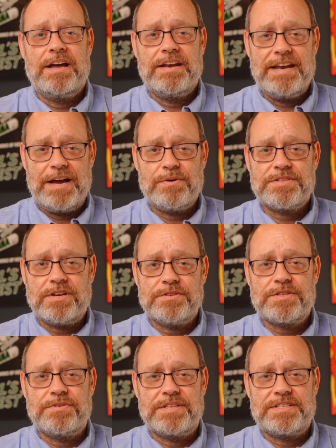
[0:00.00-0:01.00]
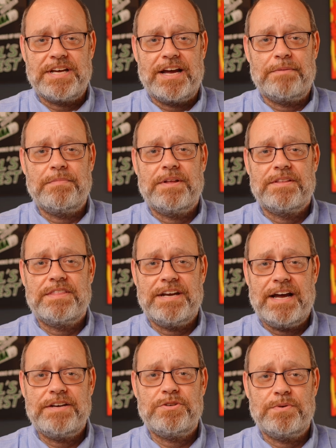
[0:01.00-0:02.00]
Now is also the time that
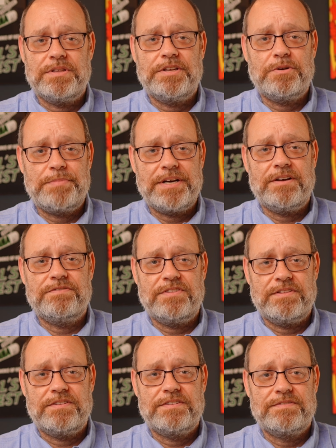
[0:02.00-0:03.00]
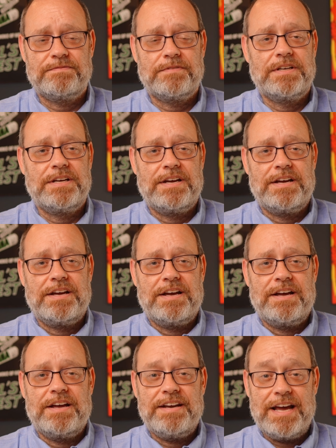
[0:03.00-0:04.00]
I do a little bit of
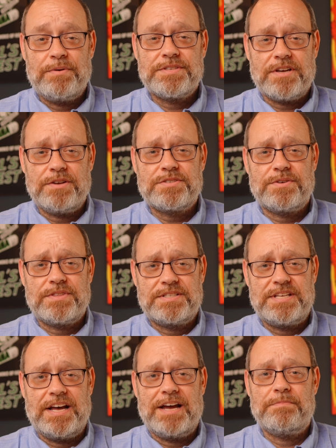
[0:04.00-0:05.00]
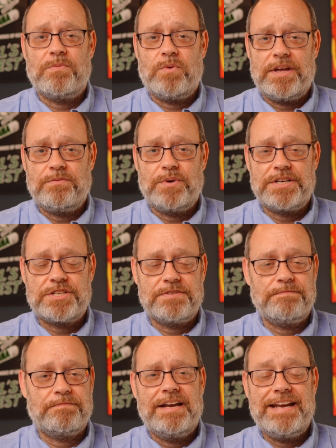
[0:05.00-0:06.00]
Now is also the time in which
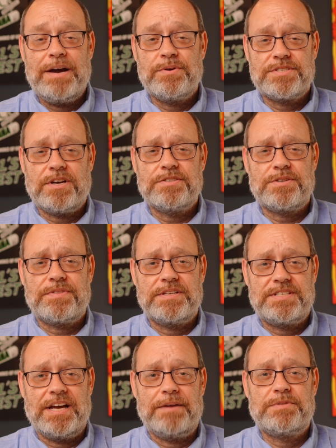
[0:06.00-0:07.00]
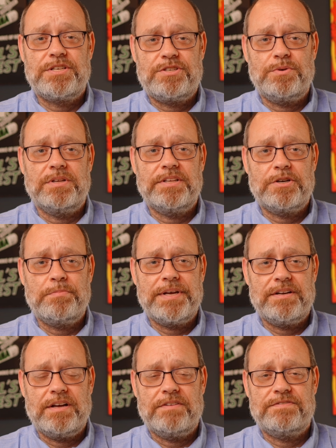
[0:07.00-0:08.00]
Now is also the time to do a little
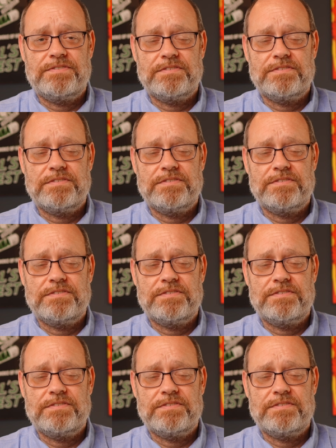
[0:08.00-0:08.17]
bit of